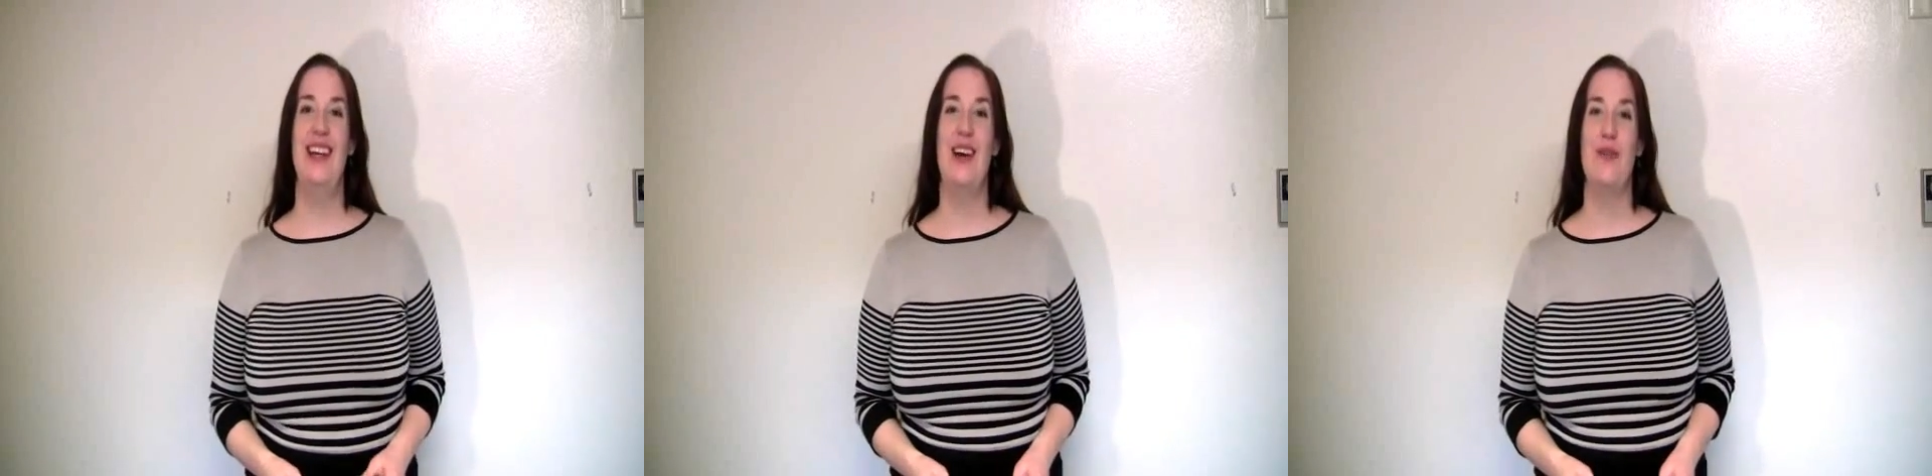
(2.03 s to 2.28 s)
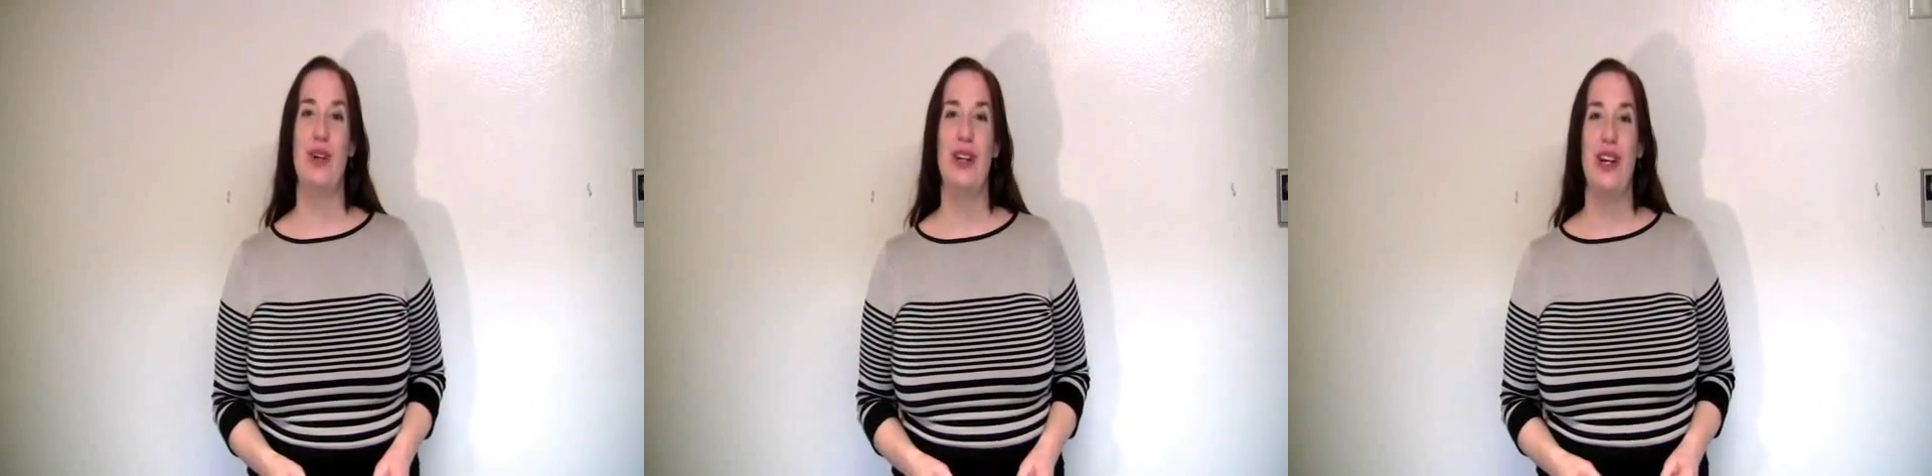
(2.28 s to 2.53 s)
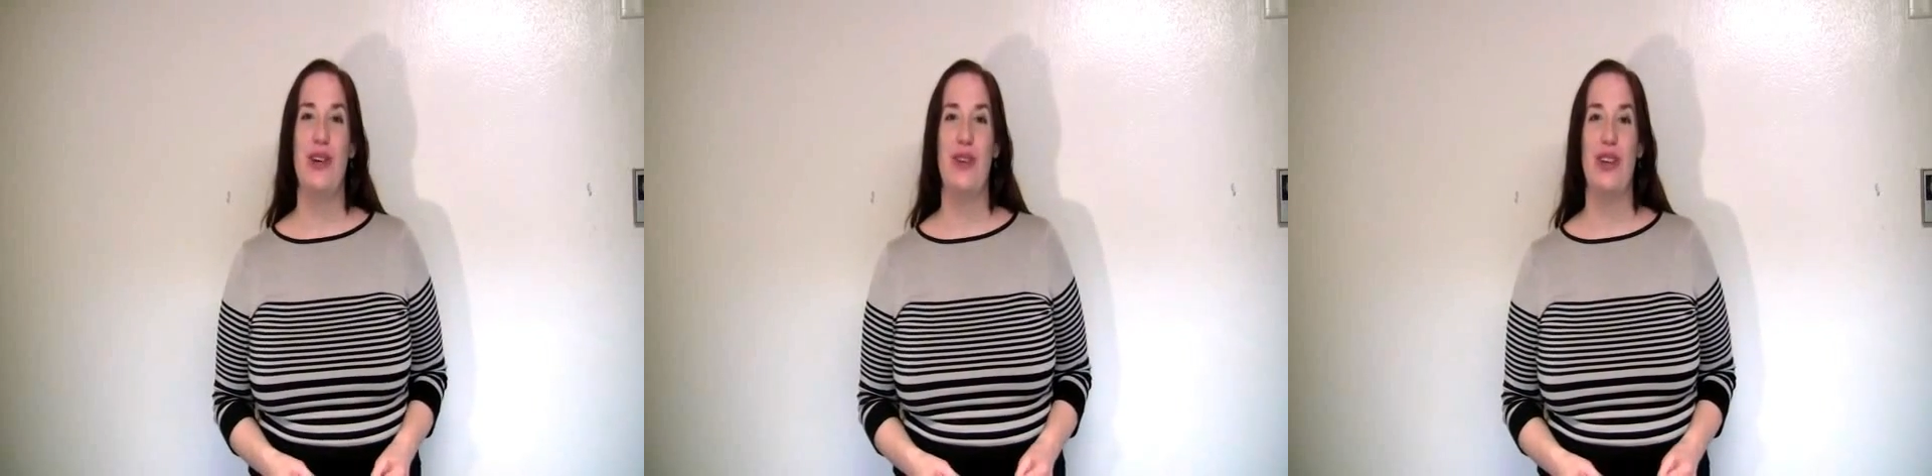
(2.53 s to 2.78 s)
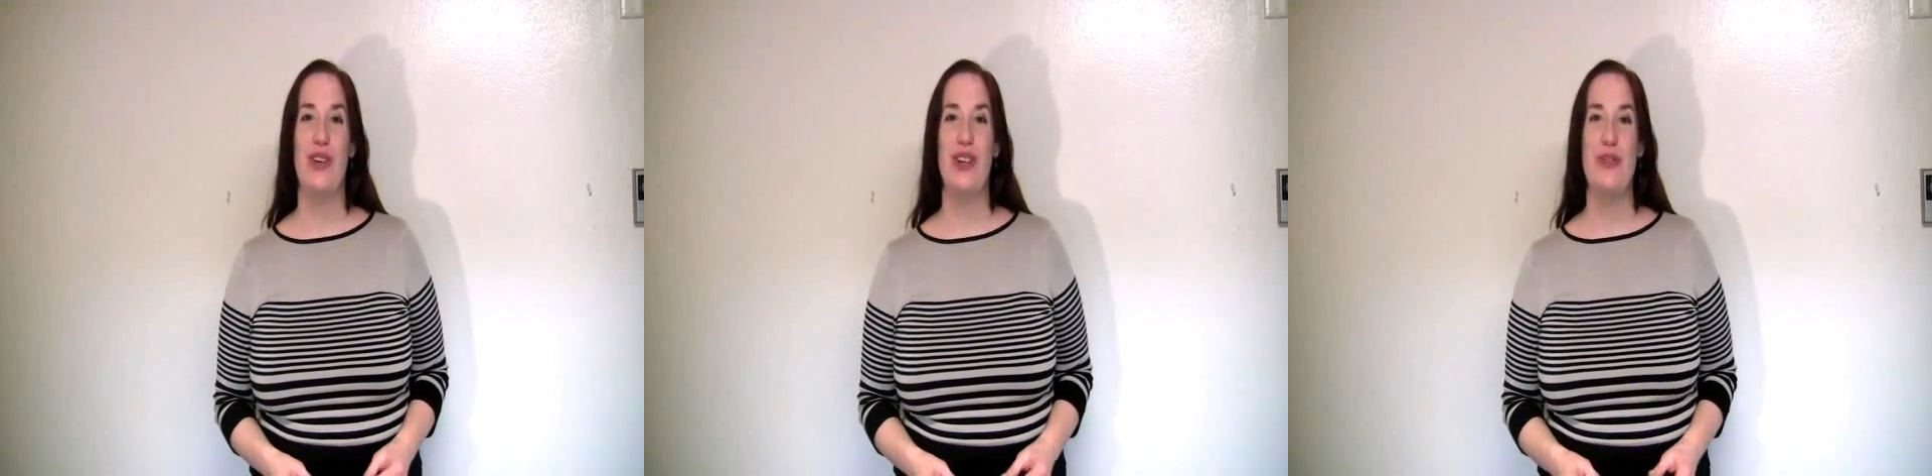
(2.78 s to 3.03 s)
I'm working
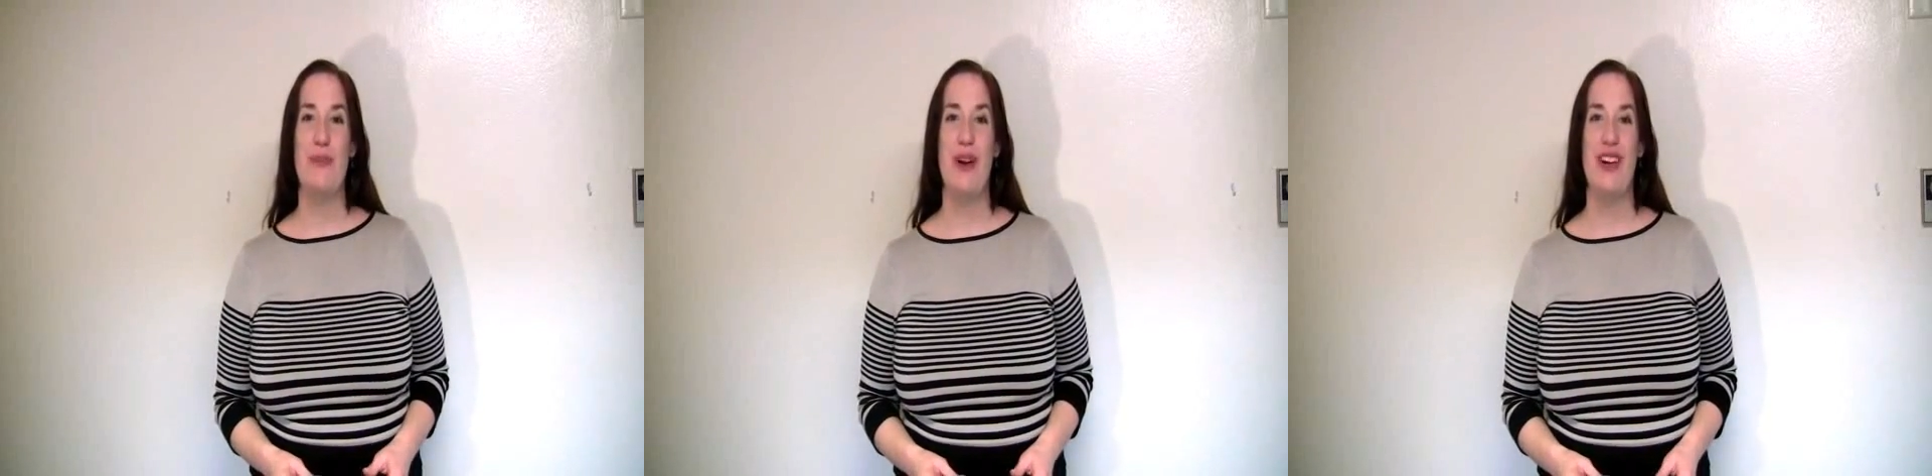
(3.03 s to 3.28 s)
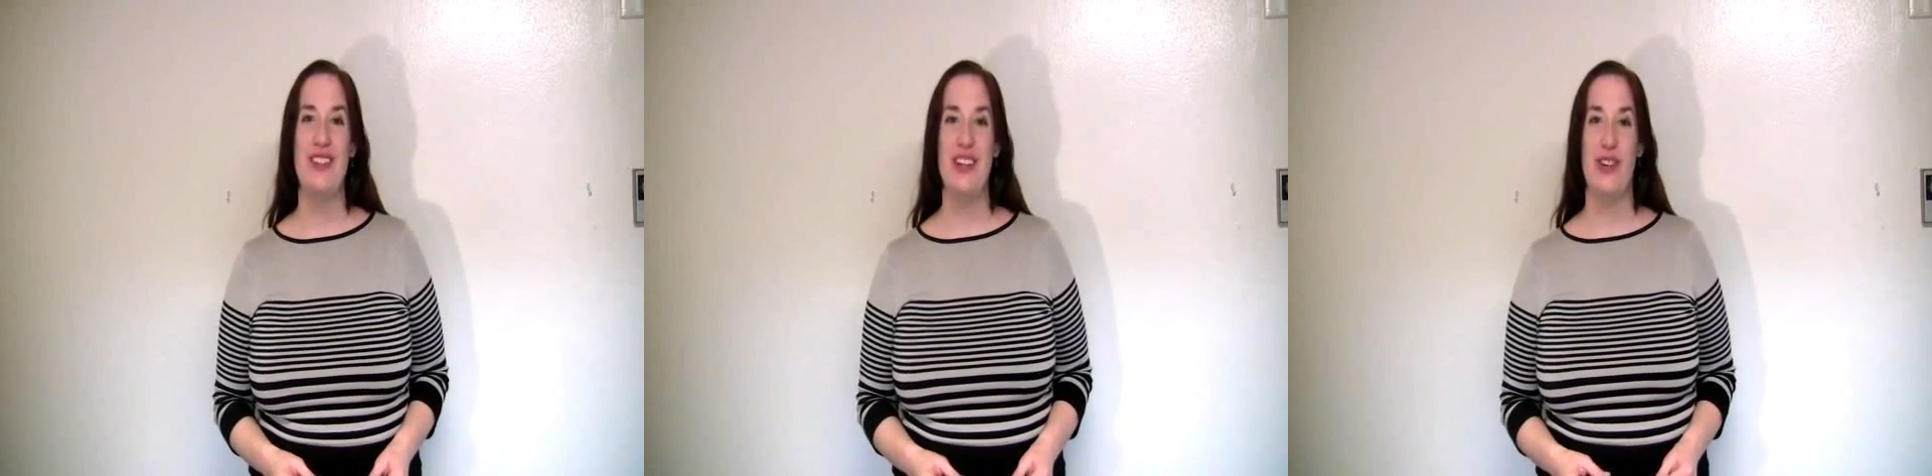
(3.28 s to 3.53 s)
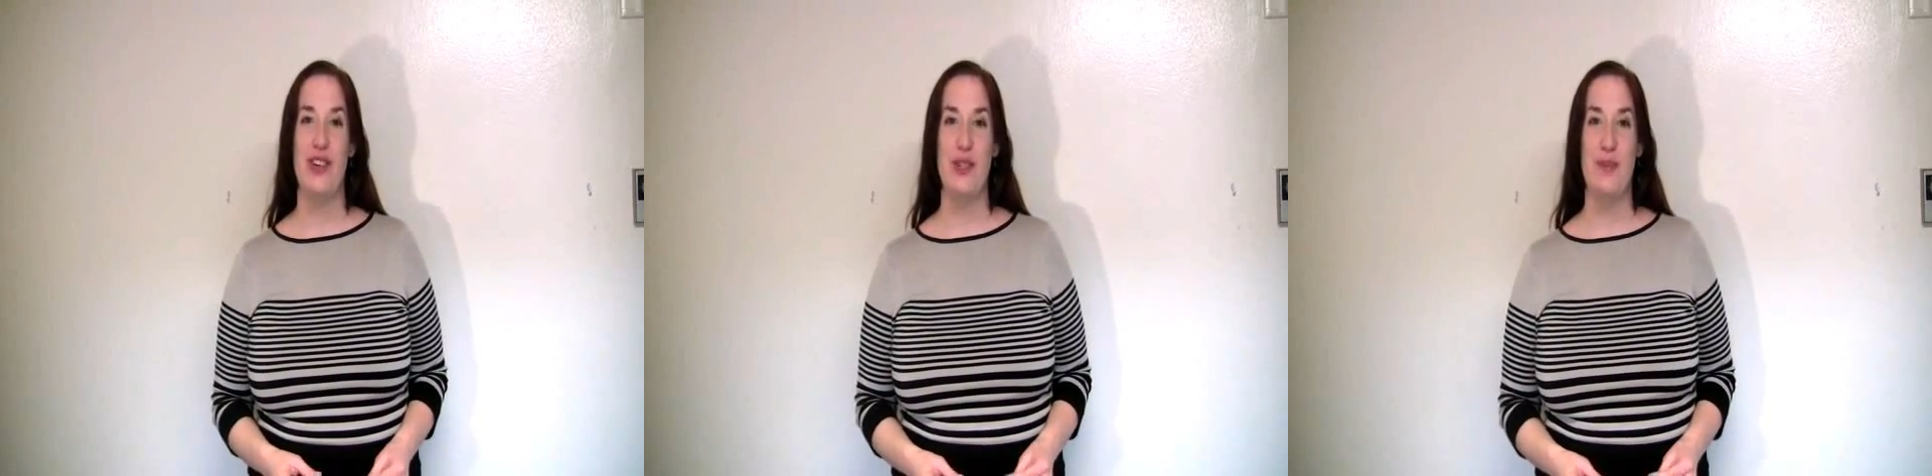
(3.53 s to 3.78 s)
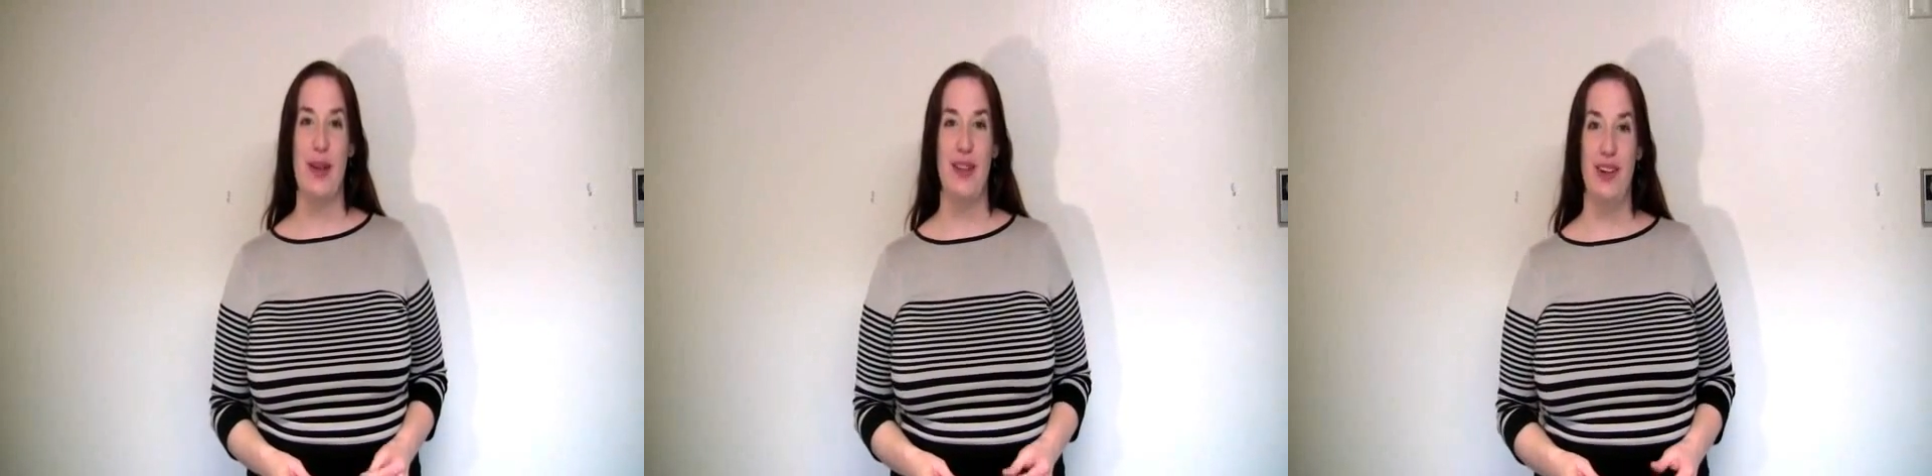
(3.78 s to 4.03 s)
with Chris Barnes and Chris
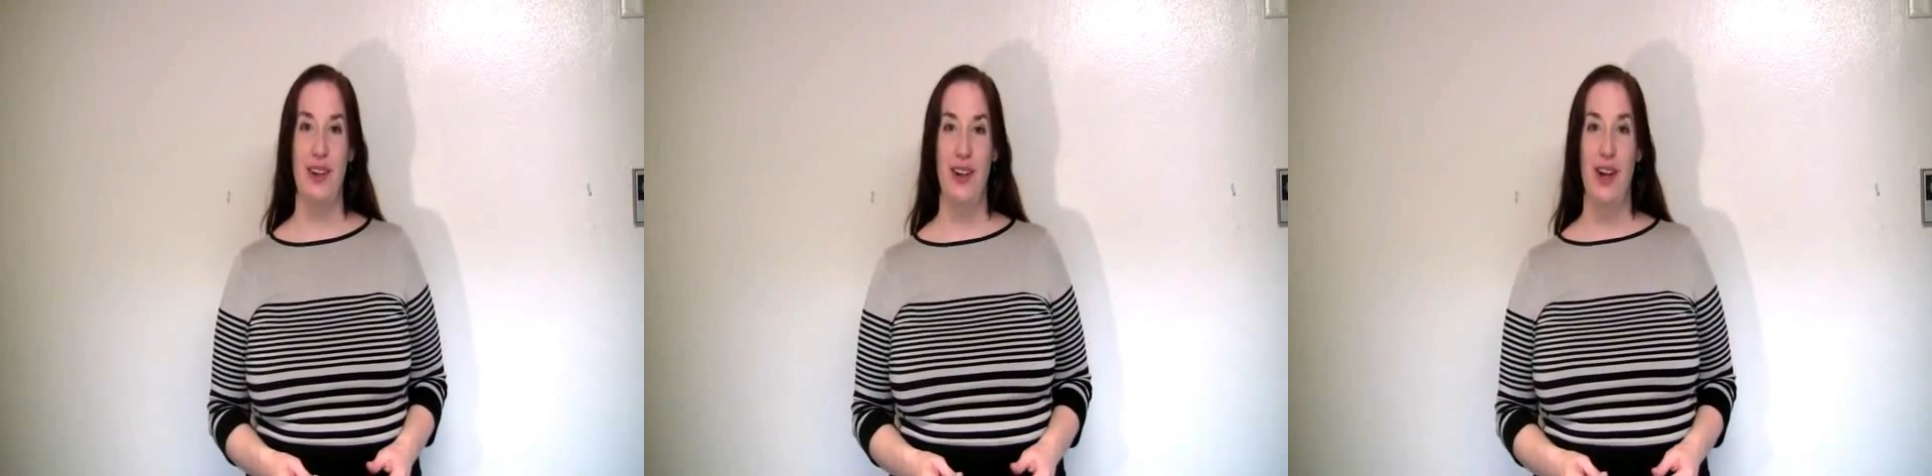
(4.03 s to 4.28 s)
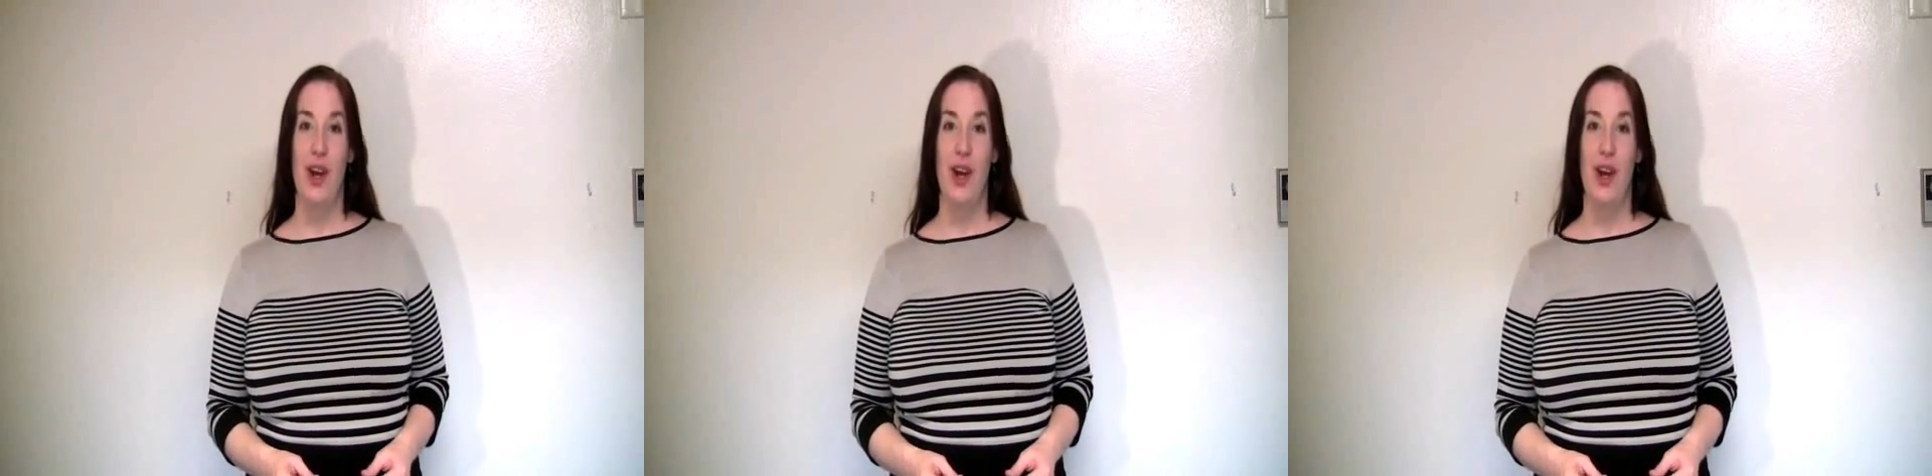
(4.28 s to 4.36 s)
Butler.